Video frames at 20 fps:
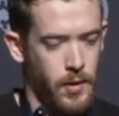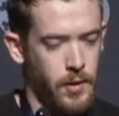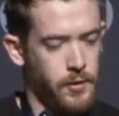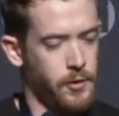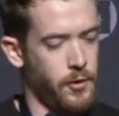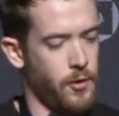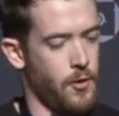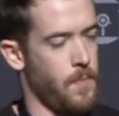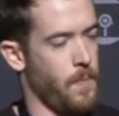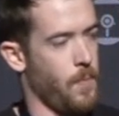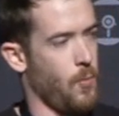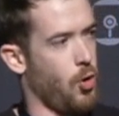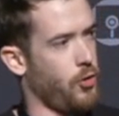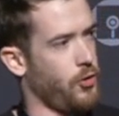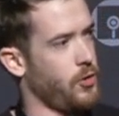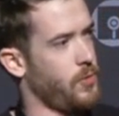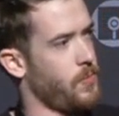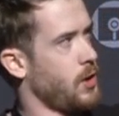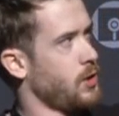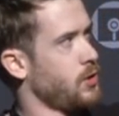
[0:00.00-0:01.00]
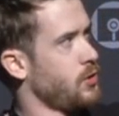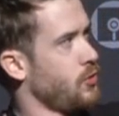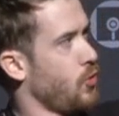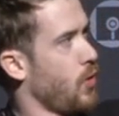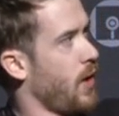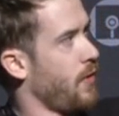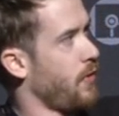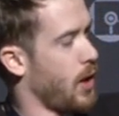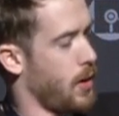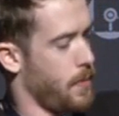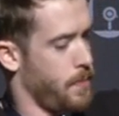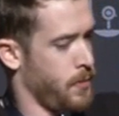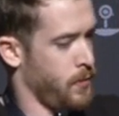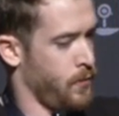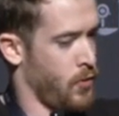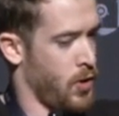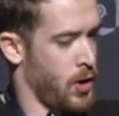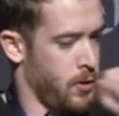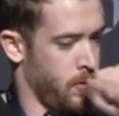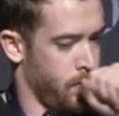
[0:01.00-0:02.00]
So all these modules will have an output
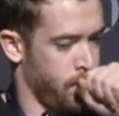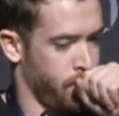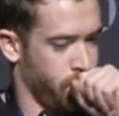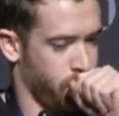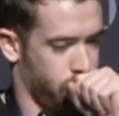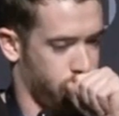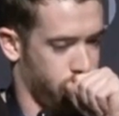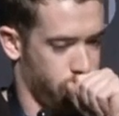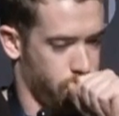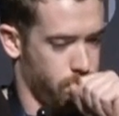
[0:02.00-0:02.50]
file.